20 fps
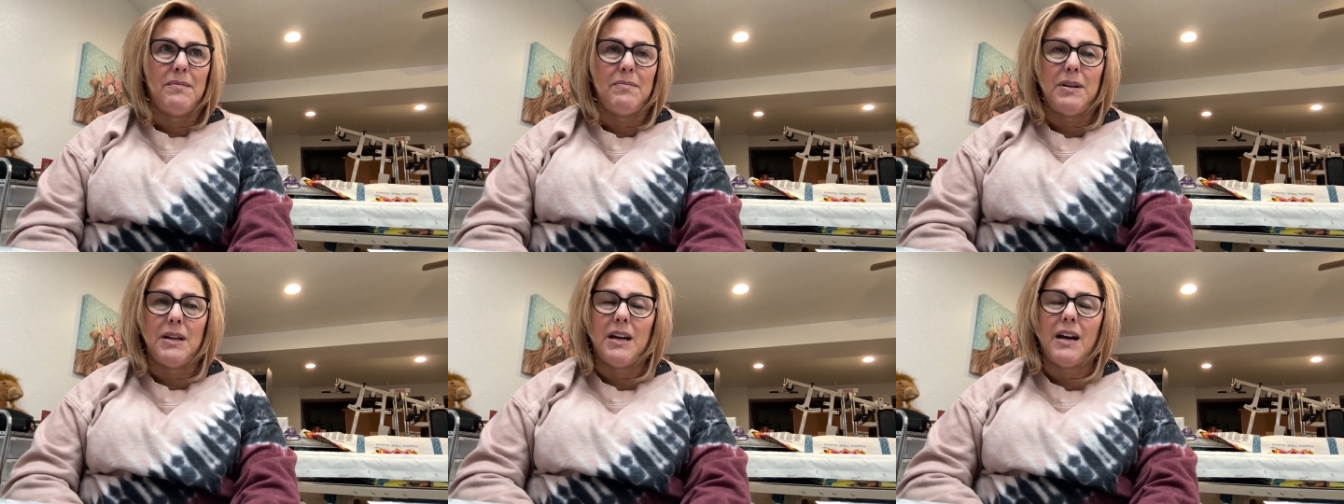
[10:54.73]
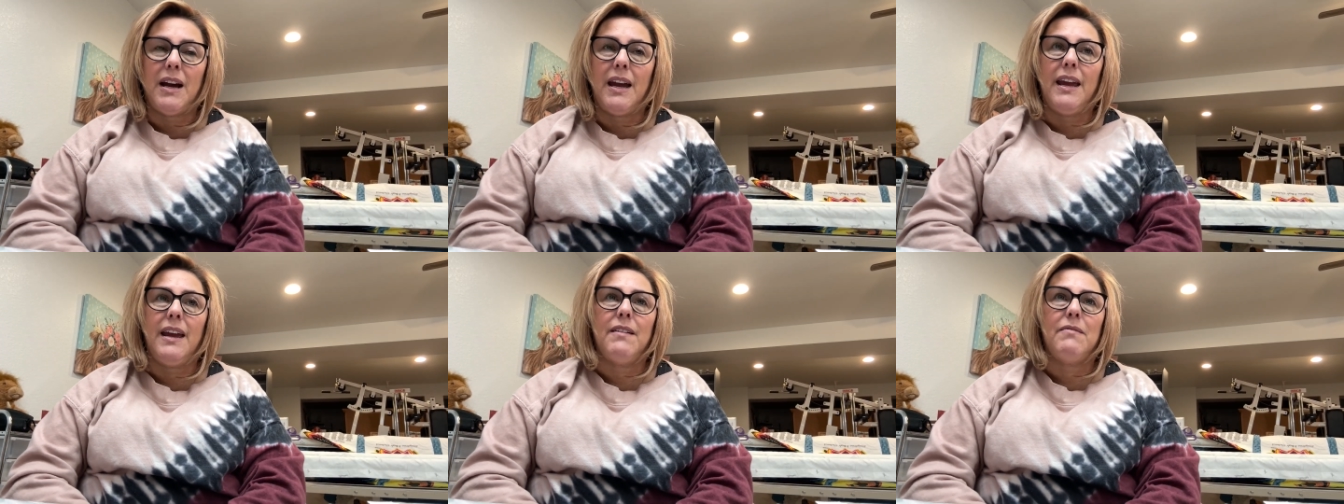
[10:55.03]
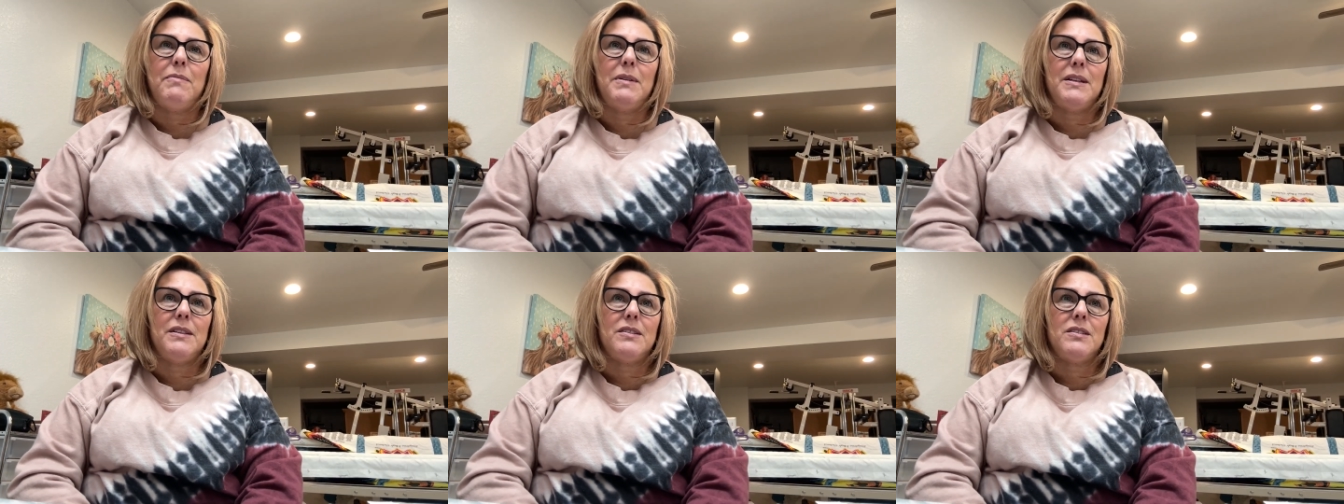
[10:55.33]
but I
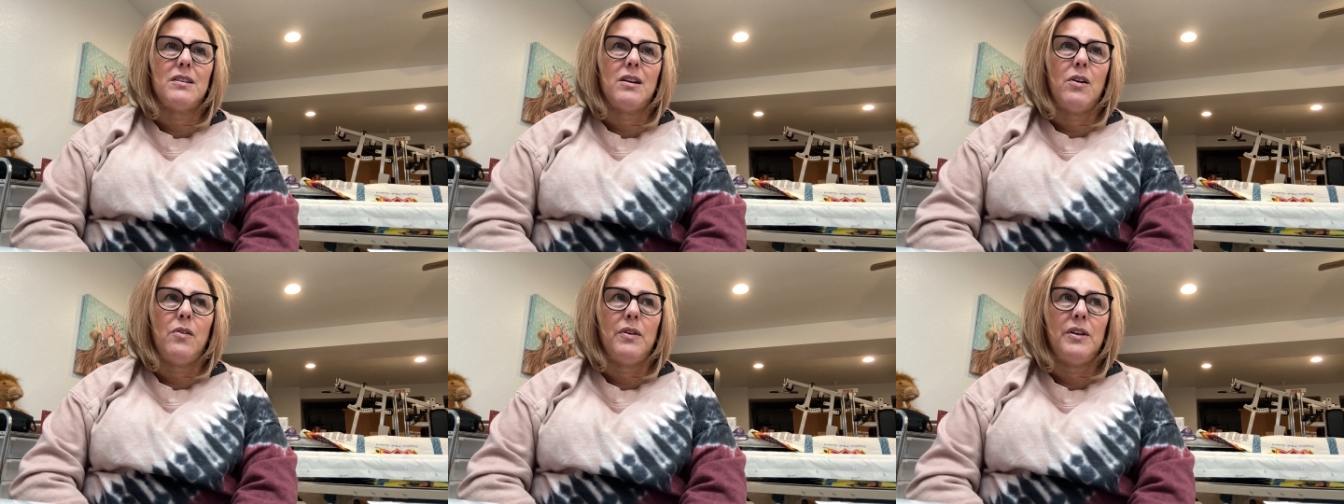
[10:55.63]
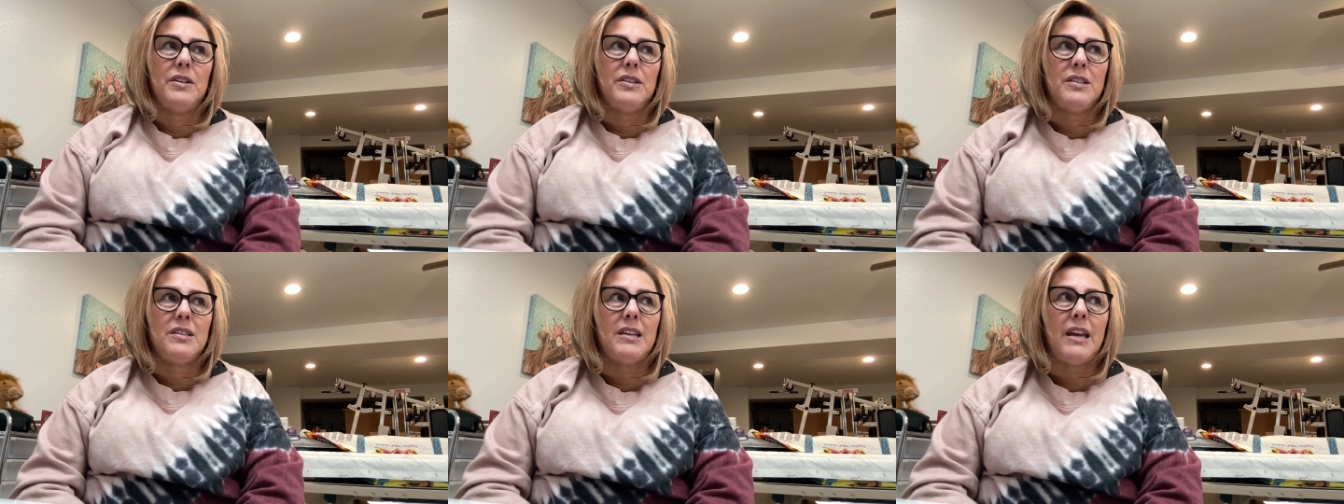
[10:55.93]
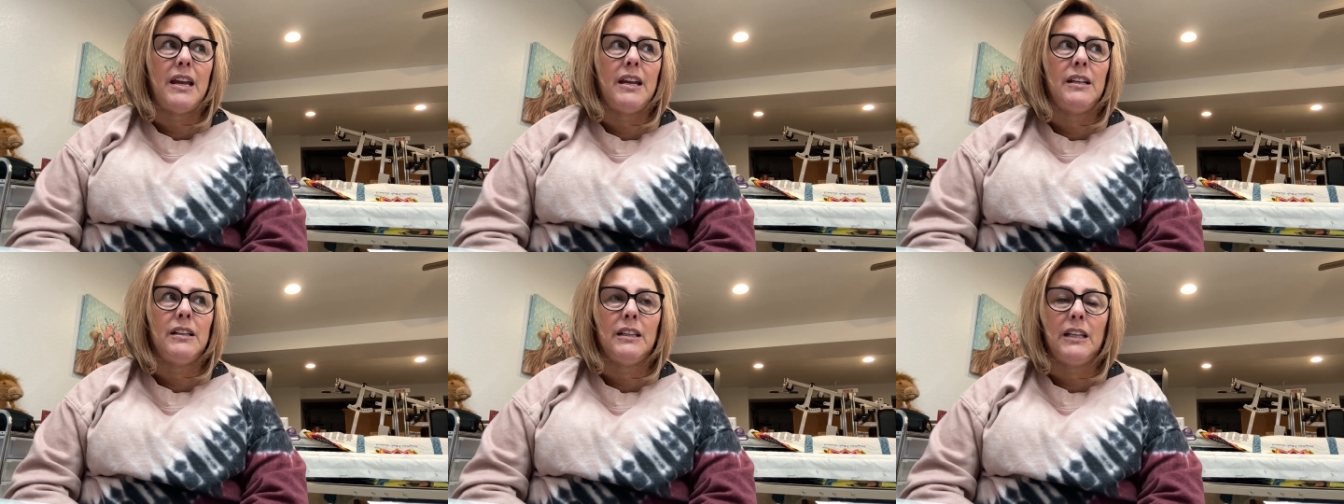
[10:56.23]
have been so
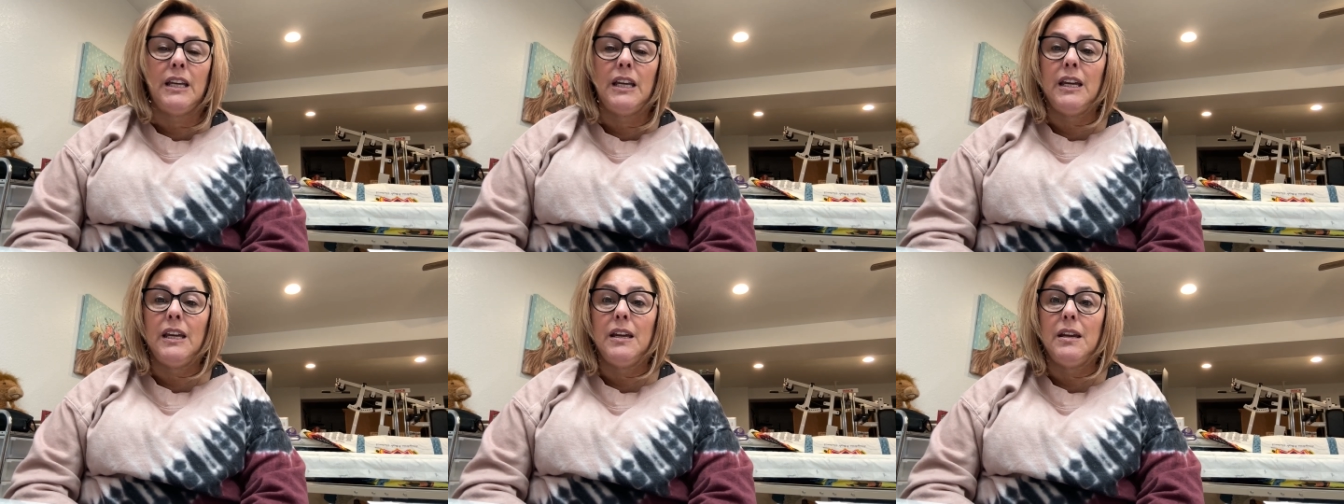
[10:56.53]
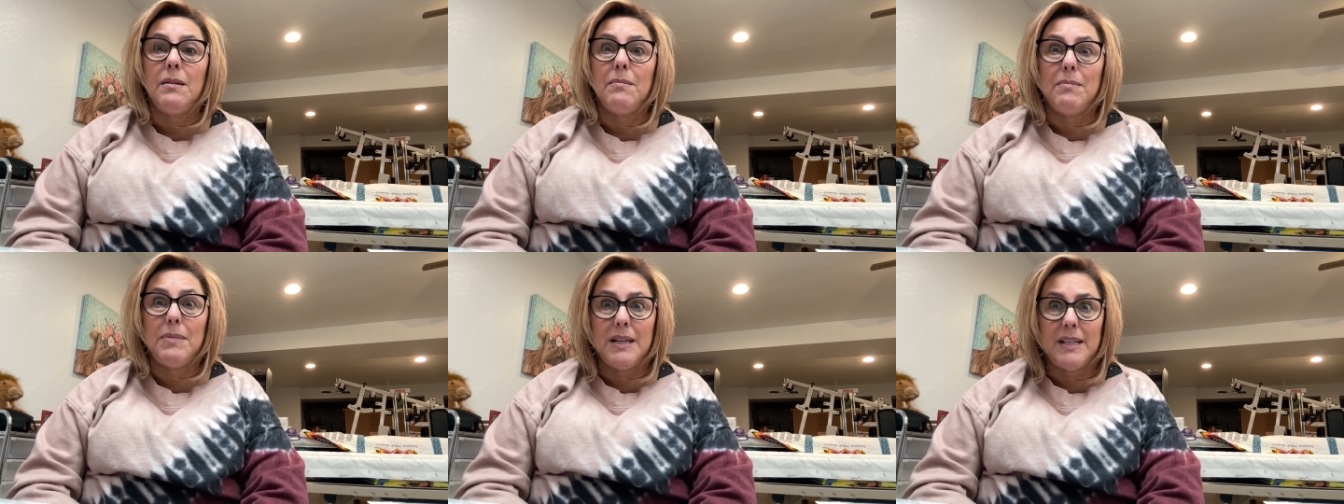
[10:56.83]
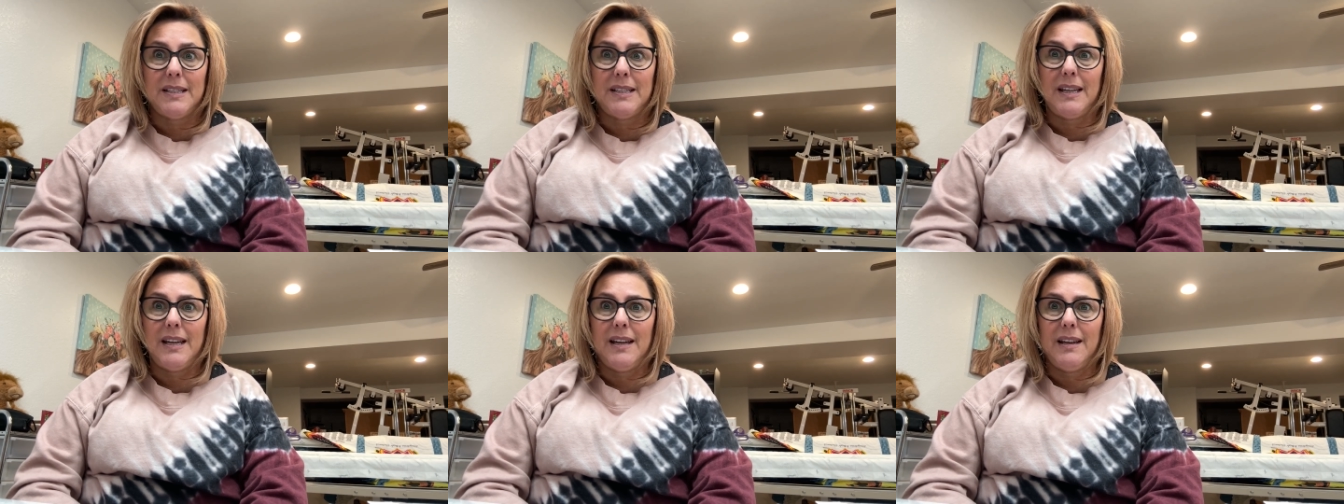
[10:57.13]
insanely
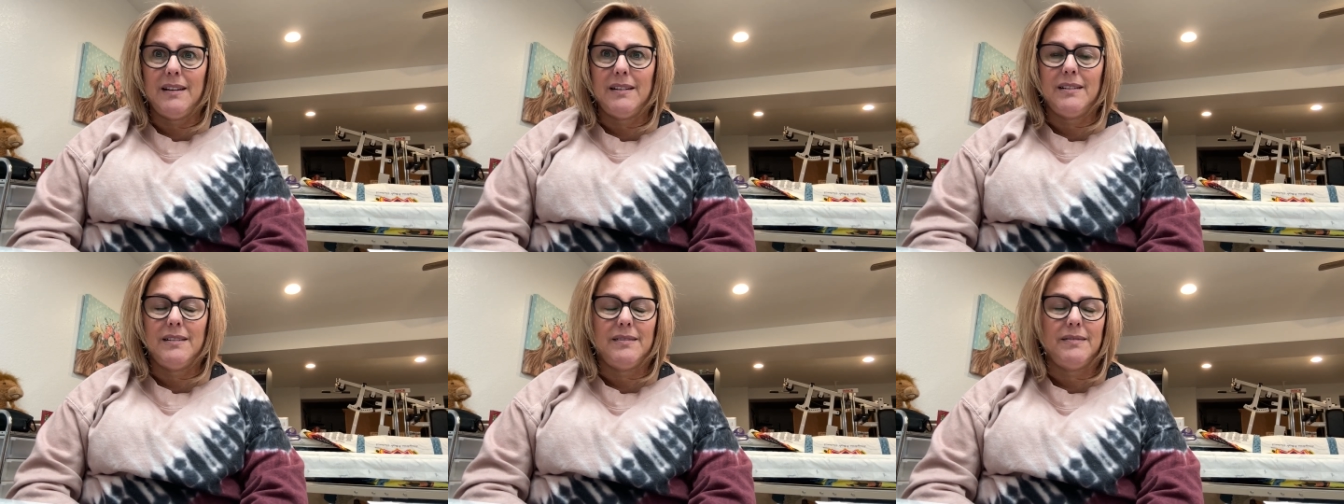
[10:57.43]
busy.